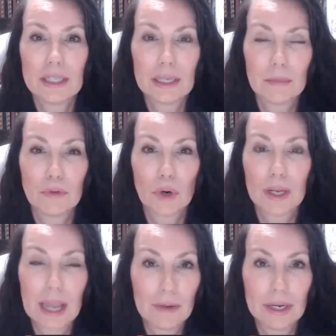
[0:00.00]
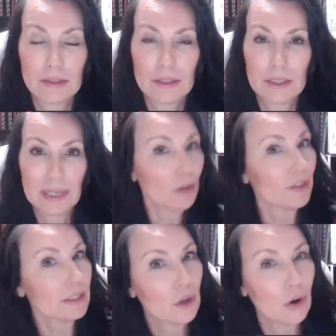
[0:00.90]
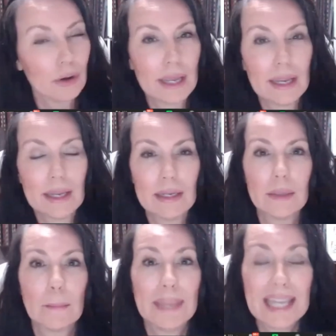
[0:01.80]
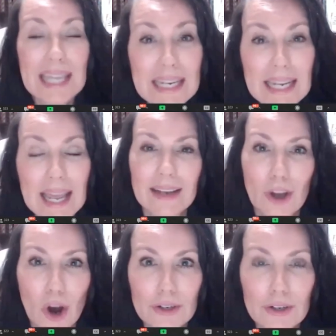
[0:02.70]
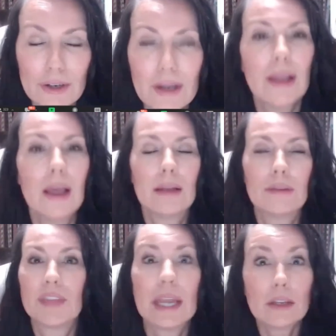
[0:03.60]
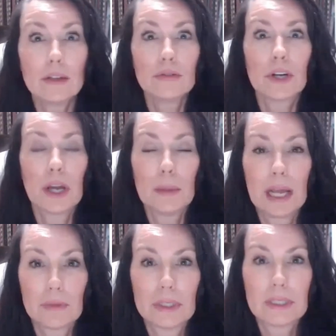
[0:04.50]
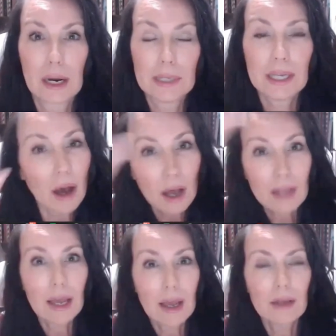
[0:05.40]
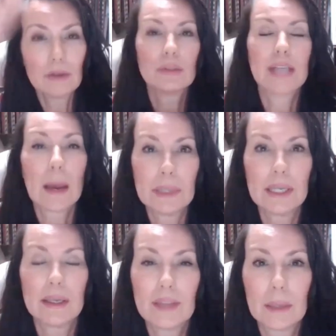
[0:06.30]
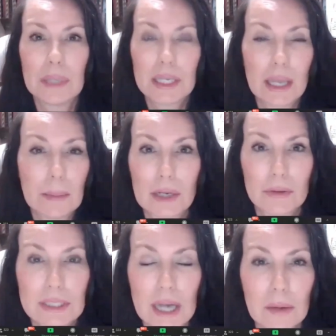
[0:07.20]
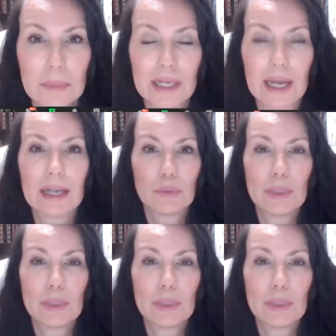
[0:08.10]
Tim, for allowing us to be on this call. And Ben and Nodder, thank you for coming out of retirement. Holla, who's happy that Ben came out of retirement, guys?